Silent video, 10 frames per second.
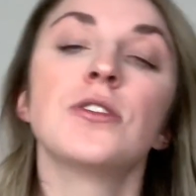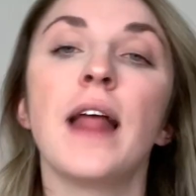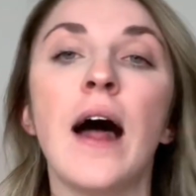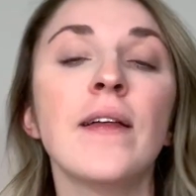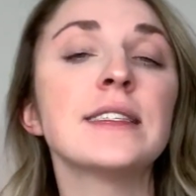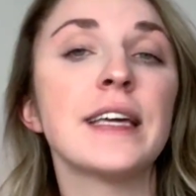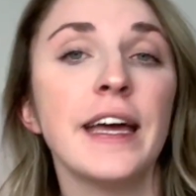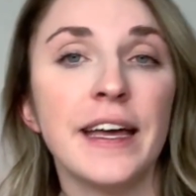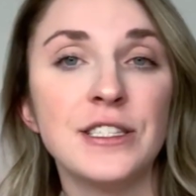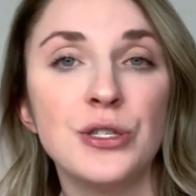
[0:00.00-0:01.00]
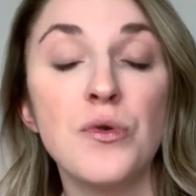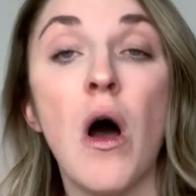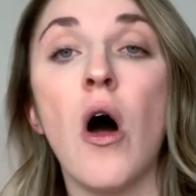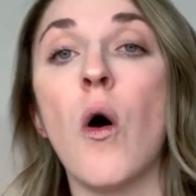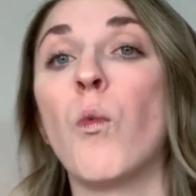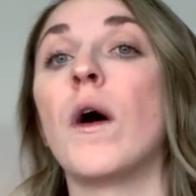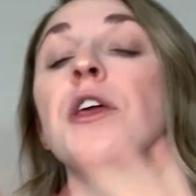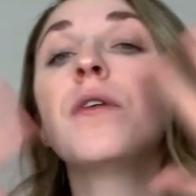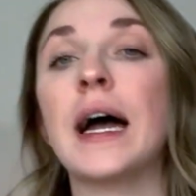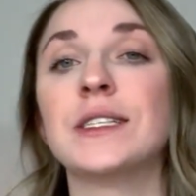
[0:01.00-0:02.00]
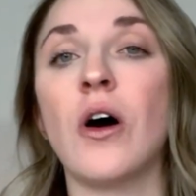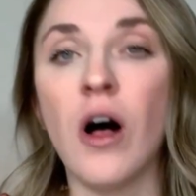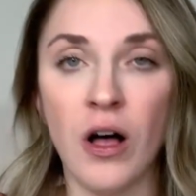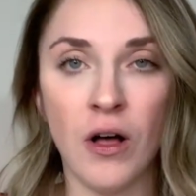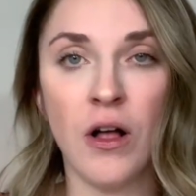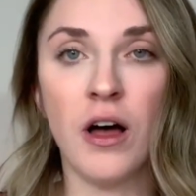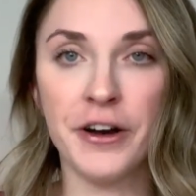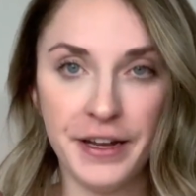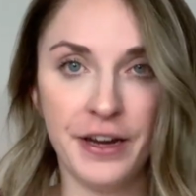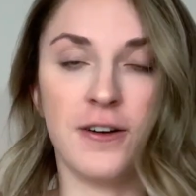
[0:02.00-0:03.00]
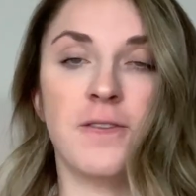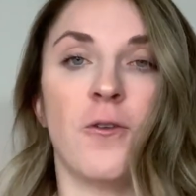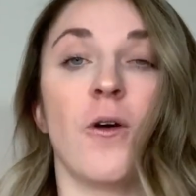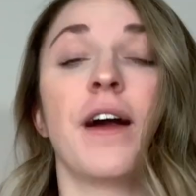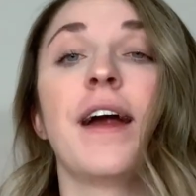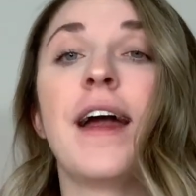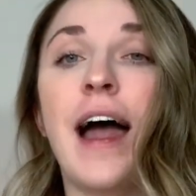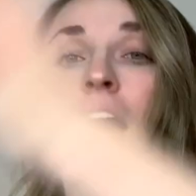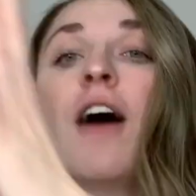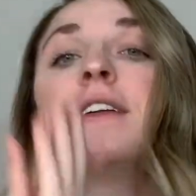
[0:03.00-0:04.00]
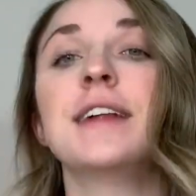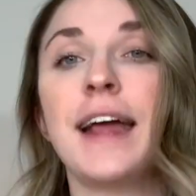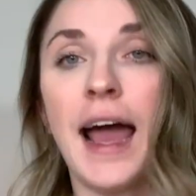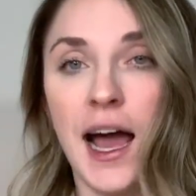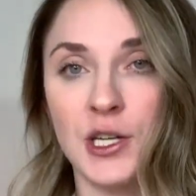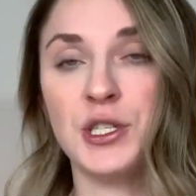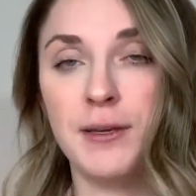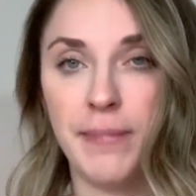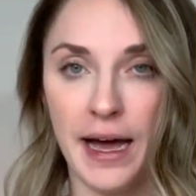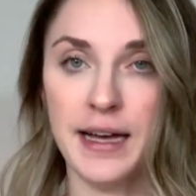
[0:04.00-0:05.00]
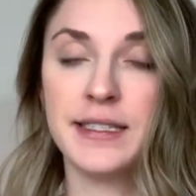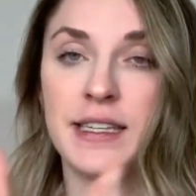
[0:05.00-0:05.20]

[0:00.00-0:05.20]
now let's get into what you guys all are here for. How did I actually pass